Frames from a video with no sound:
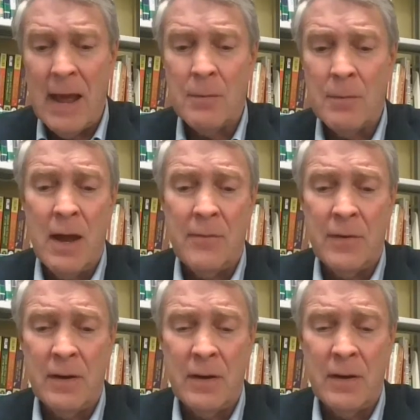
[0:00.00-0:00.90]
I'm
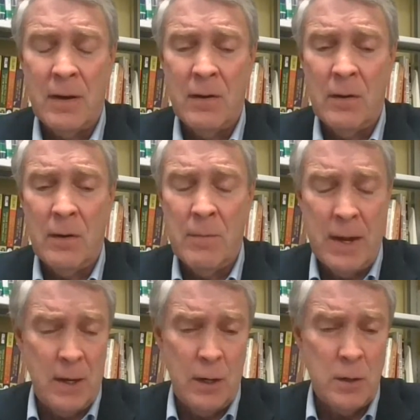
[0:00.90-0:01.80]
confident, are
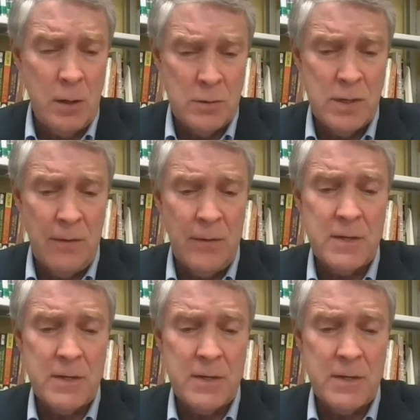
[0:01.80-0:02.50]
making a huge difference,